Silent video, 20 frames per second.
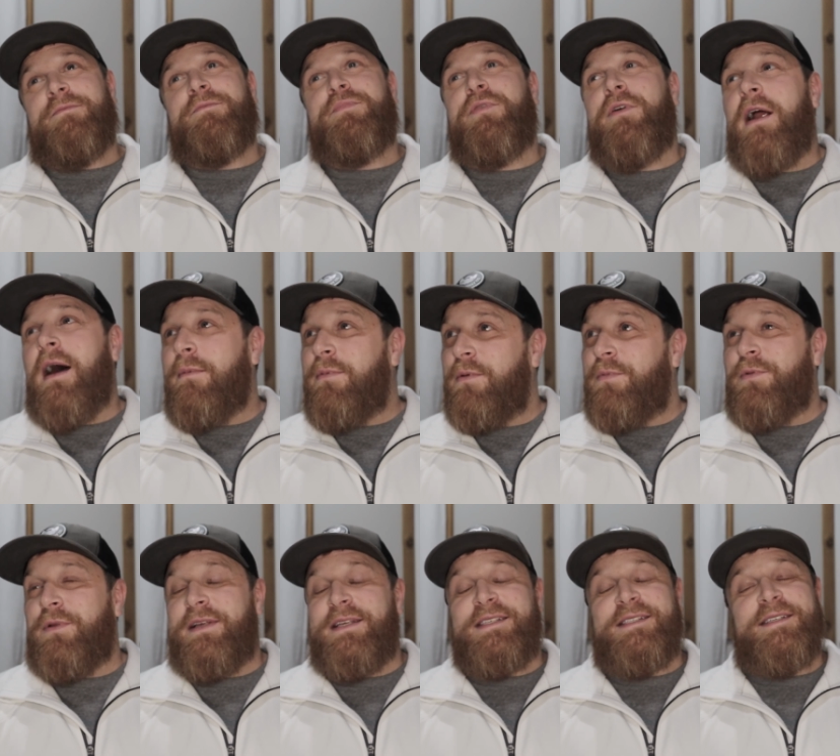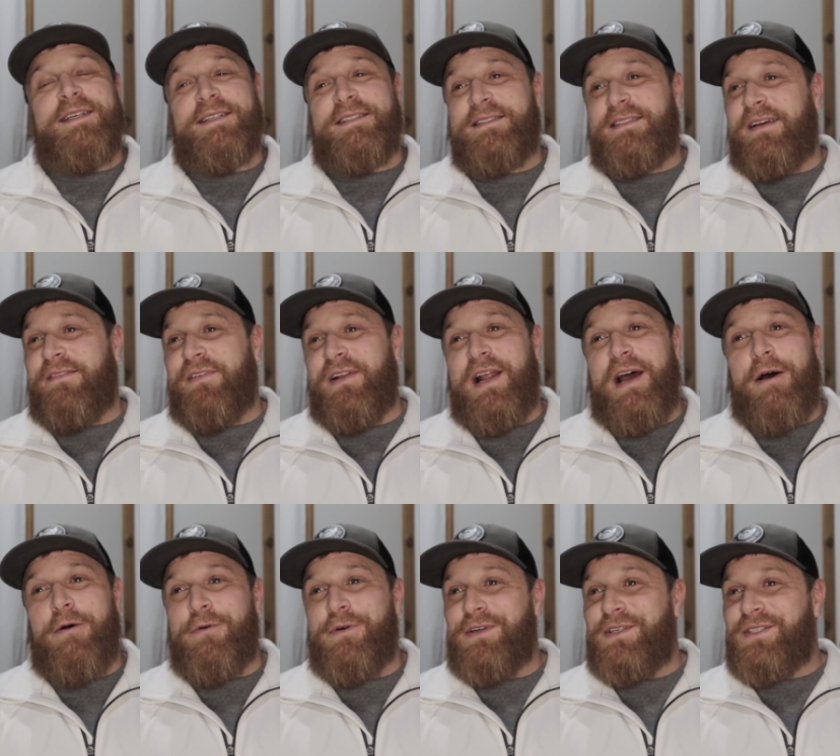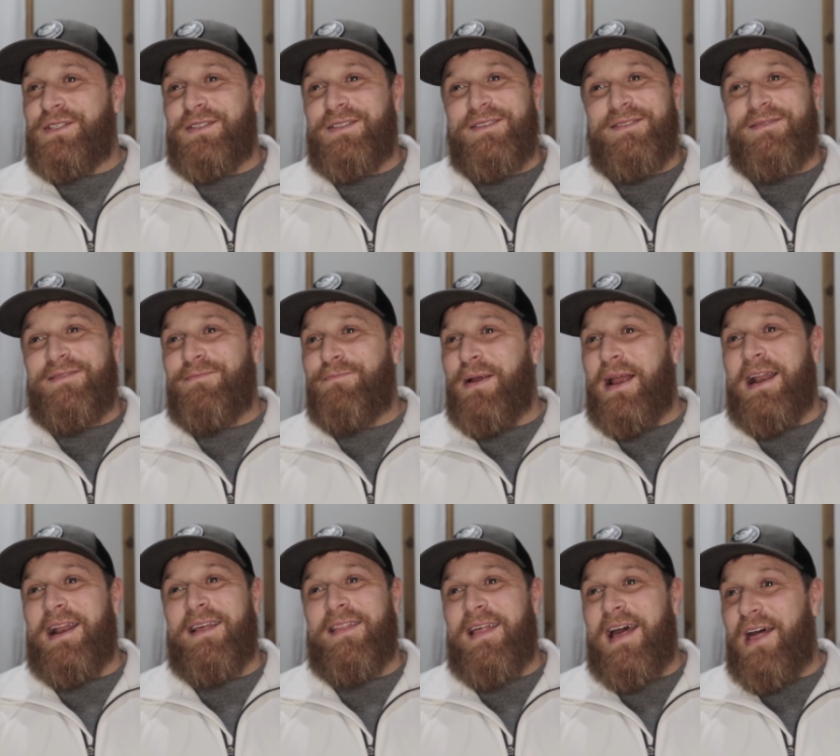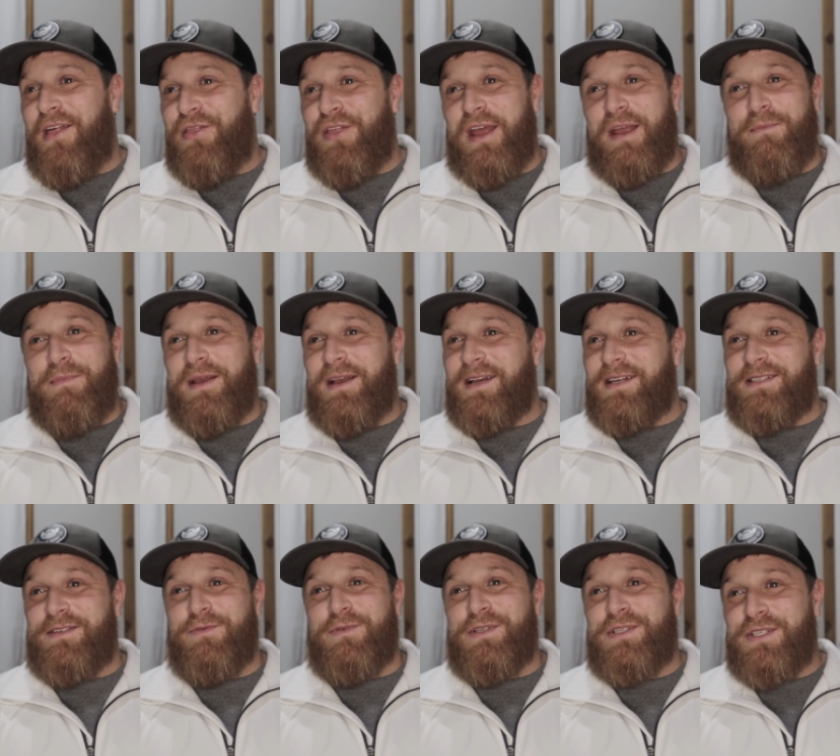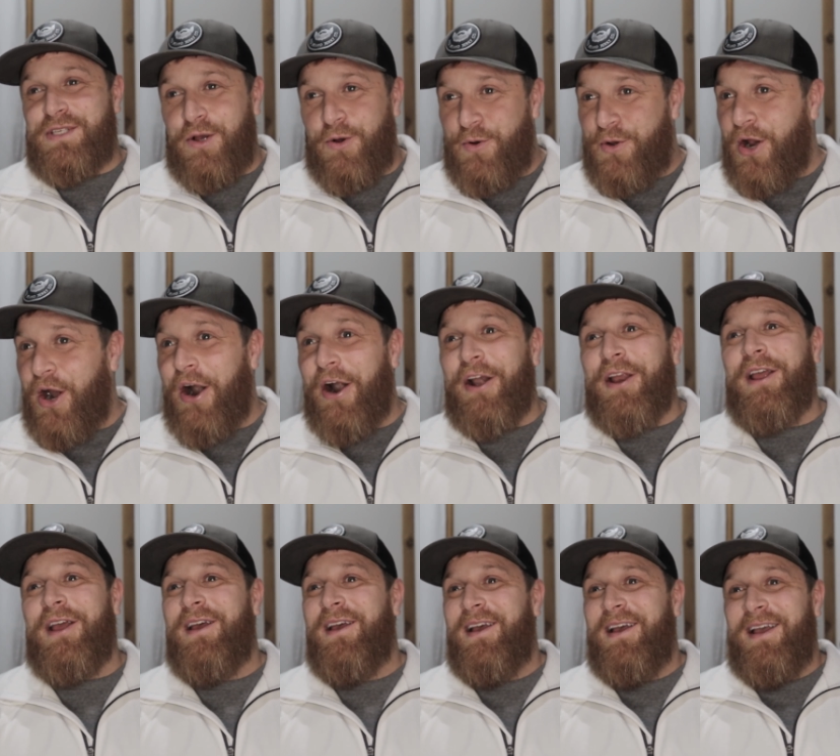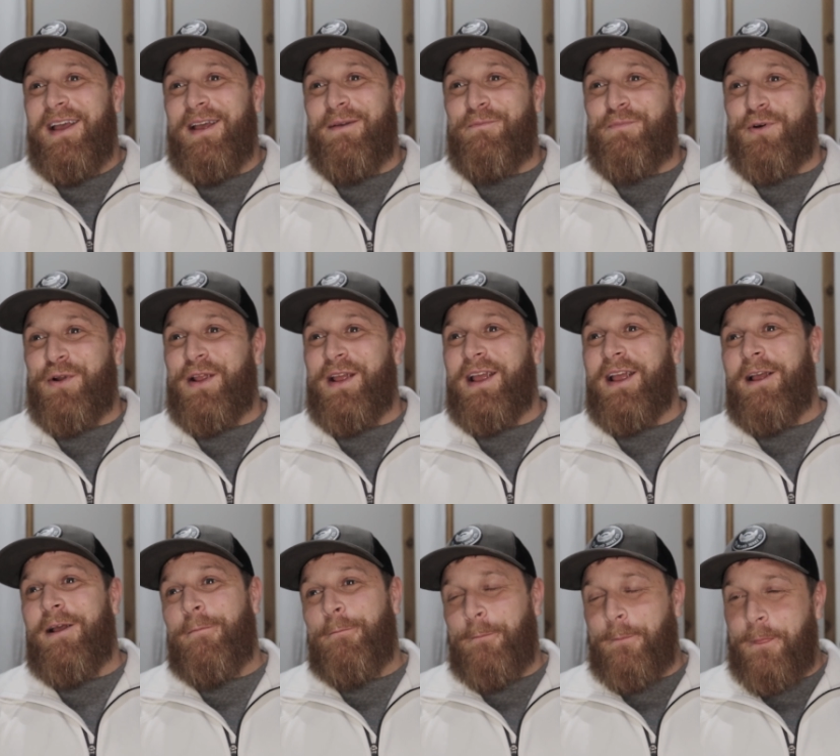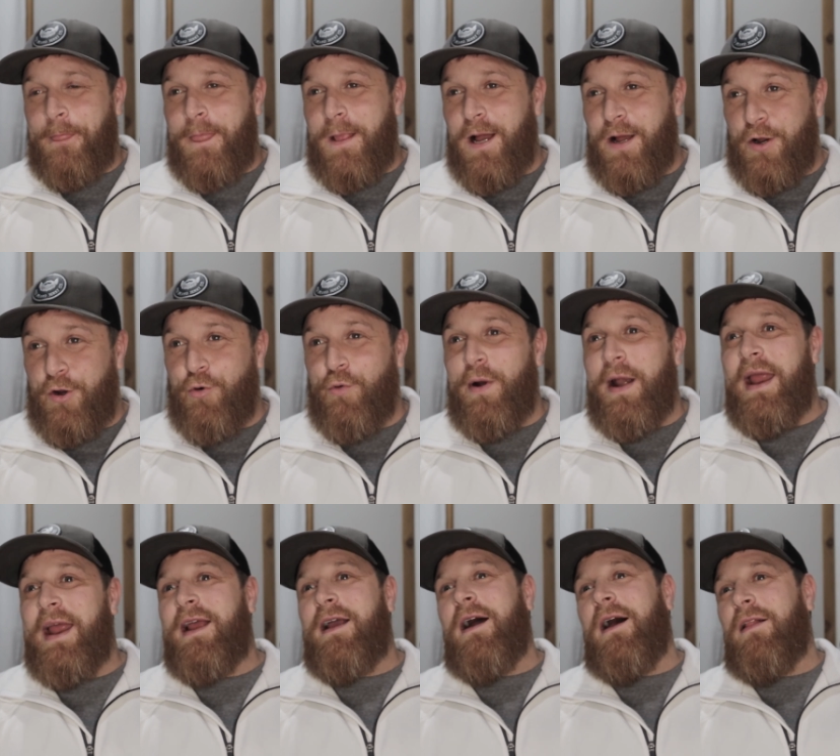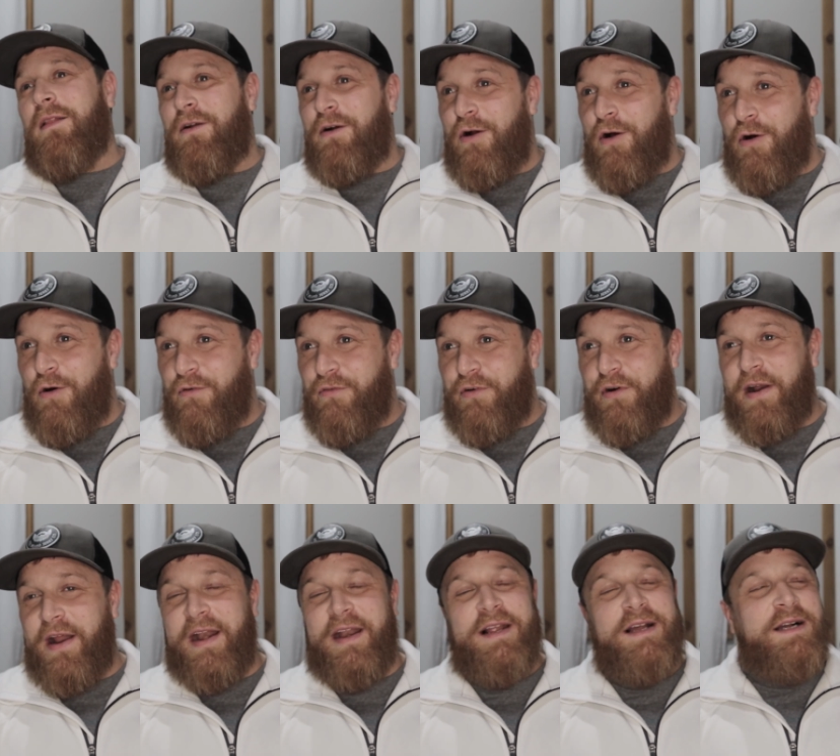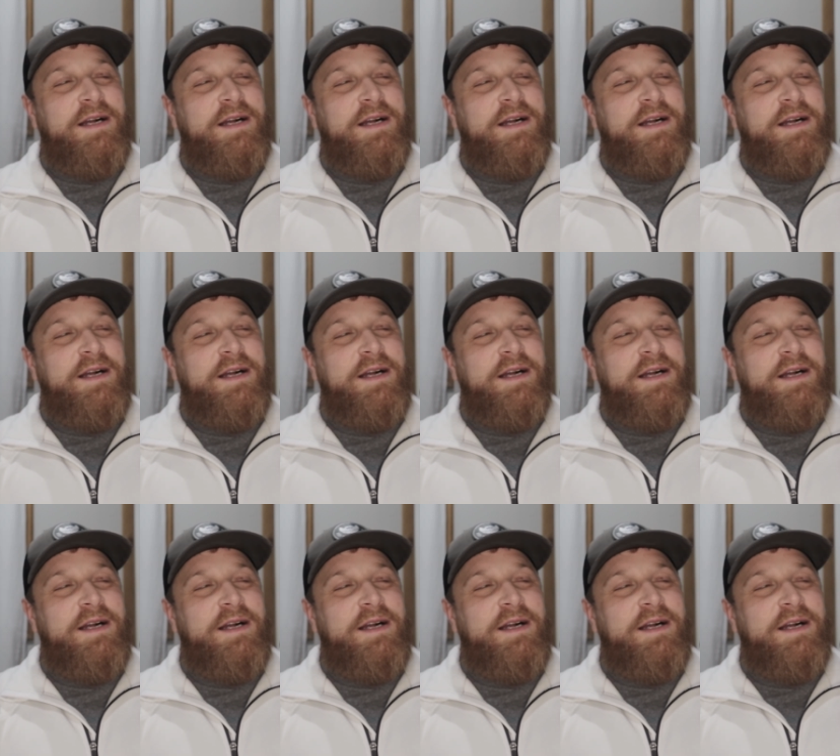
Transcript: probably six, seven hours painting that thing because it was so dark and putting a oh, gray color over it.